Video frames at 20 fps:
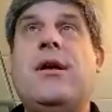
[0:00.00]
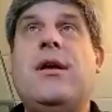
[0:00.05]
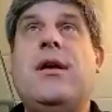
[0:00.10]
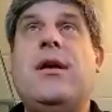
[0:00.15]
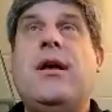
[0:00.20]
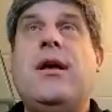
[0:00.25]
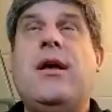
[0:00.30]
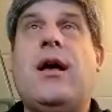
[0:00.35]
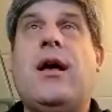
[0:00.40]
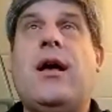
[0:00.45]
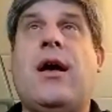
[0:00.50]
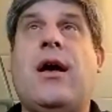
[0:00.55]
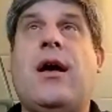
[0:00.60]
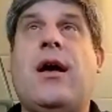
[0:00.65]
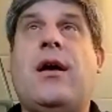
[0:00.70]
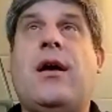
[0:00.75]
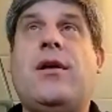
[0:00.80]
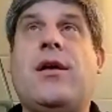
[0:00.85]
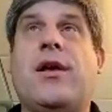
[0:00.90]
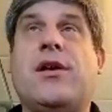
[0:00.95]
uh,
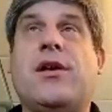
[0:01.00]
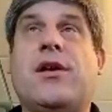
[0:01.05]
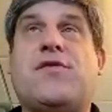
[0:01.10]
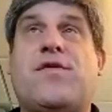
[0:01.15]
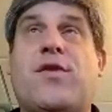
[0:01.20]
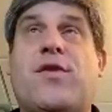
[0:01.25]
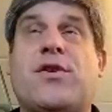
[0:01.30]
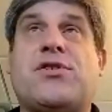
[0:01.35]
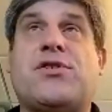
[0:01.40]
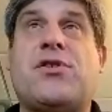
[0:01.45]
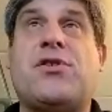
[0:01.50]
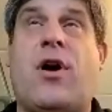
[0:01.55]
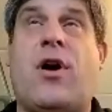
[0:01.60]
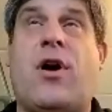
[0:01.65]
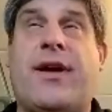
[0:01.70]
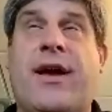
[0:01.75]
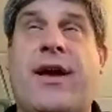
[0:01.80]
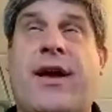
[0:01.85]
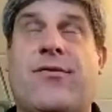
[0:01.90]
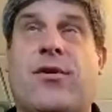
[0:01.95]
his first talk
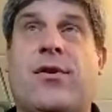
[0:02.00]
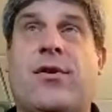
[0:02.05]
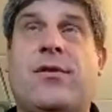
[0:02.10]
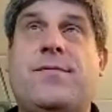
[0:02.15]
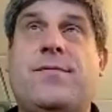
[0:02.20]
ever,